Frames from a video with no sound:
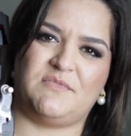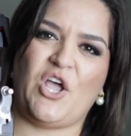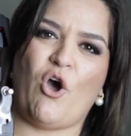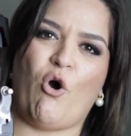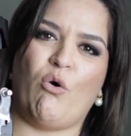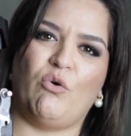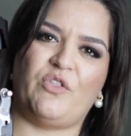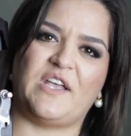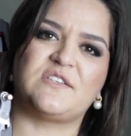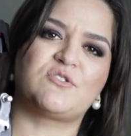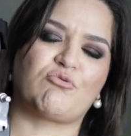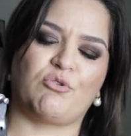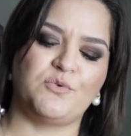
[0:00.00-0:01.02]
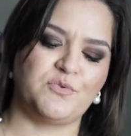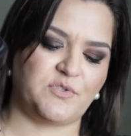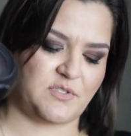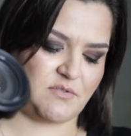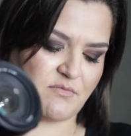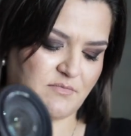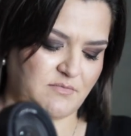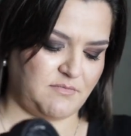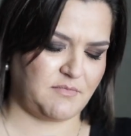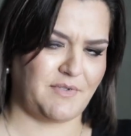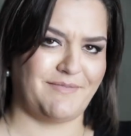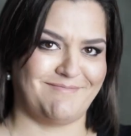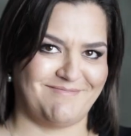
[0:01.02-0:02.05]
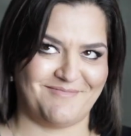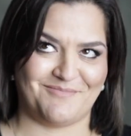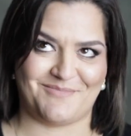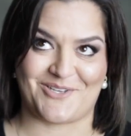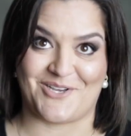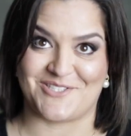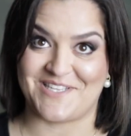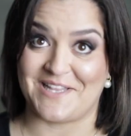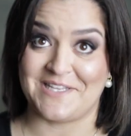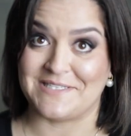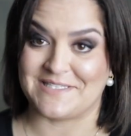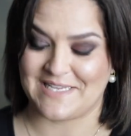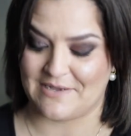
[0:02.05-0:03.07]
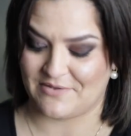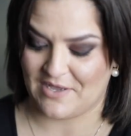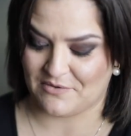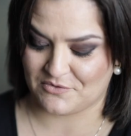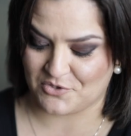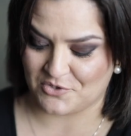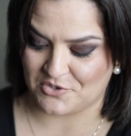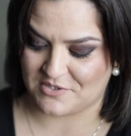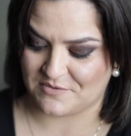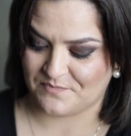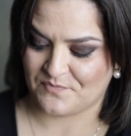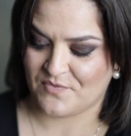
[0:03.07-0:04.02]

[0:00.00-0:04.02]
hole that screws. Oh my gosh, that didn't sound that good.